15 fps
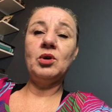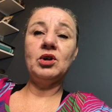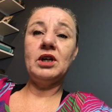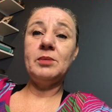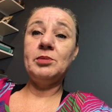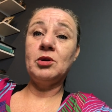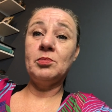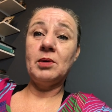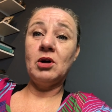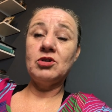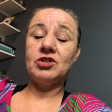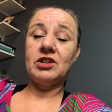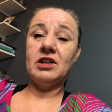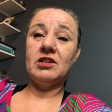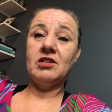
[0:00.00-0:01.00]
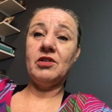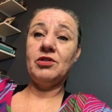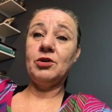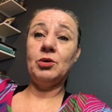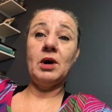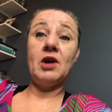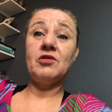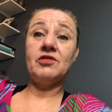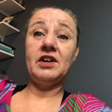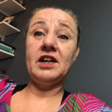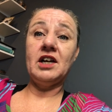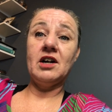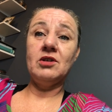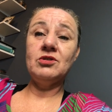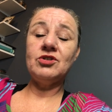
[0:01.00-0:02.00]
keep you posted through our
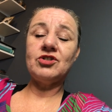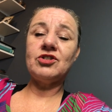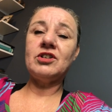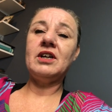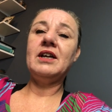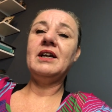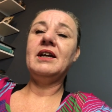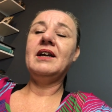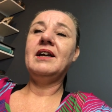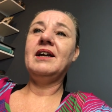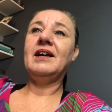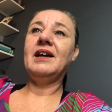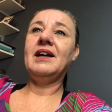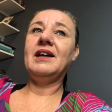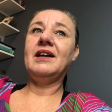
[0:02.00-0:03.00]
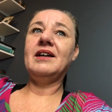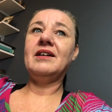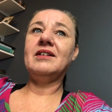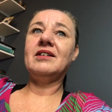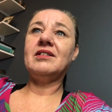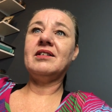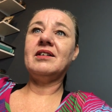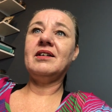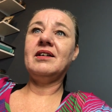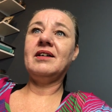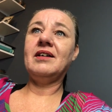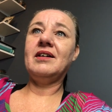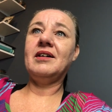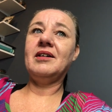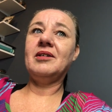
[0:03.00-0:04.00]
videos. And
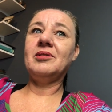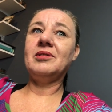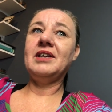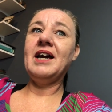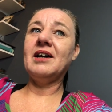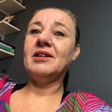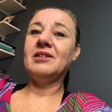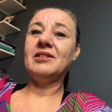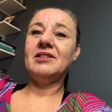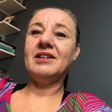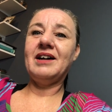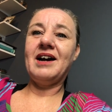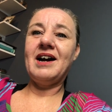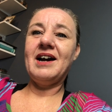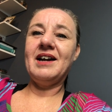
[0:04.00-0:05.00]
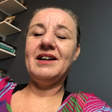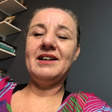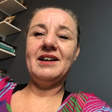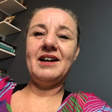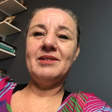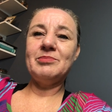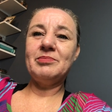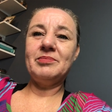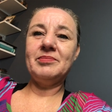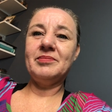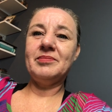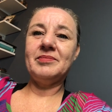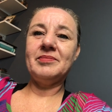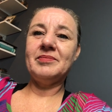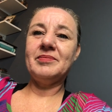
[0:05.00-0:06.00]
yeah, I am
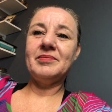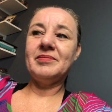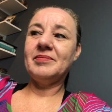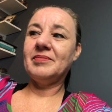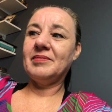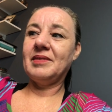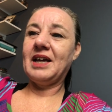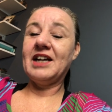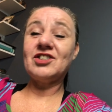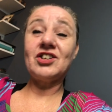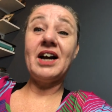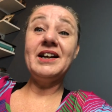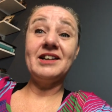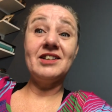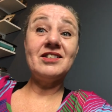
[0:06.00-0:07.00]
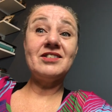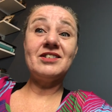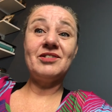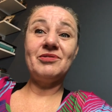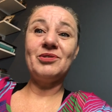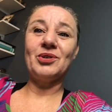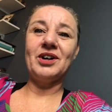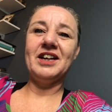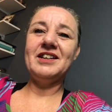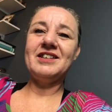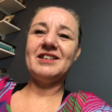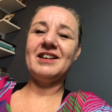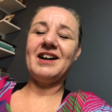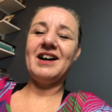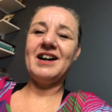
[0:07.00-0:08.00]
excited for it.
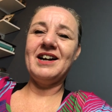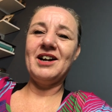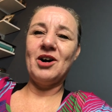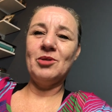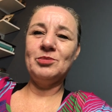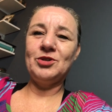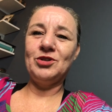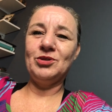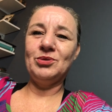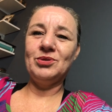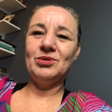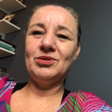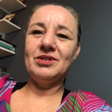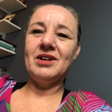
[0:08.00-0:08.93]
I hope to